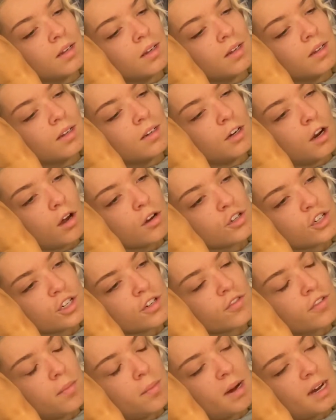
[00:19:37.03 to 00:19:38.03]
Not
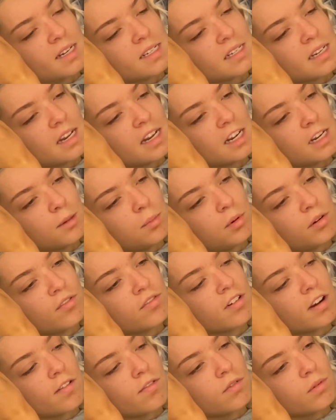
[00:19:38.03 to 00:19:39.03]
just for my sake, but
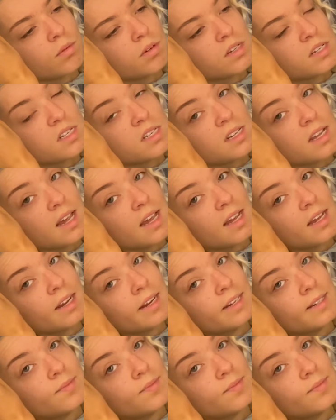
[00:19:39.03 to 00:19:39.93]
for everyone's sake.